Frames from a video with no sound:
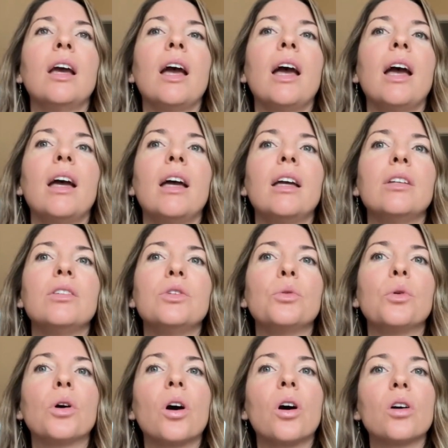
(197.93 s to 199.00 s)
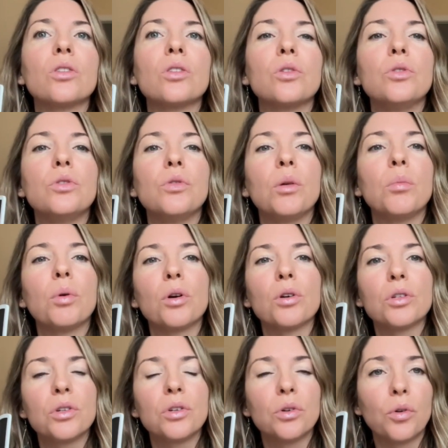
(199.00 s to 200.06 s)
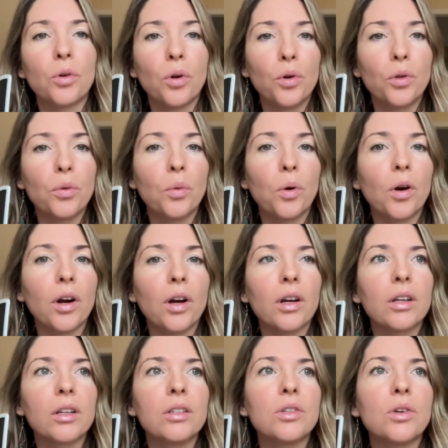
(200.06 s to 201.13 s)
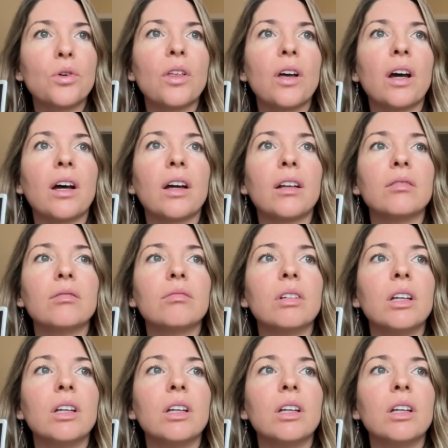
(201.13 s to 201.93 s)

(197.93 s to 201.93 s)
and who are also doing personal growth work so that